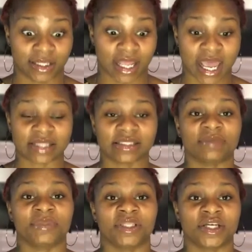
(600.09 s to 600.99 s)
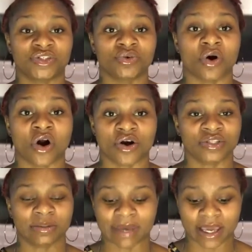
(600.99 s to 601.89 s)
at something that you are
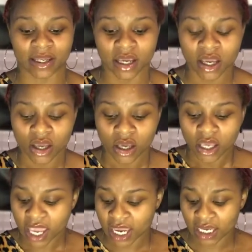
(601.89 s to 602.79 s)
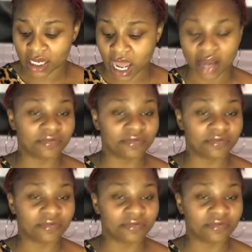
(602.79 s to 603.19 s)
awesome at. And I've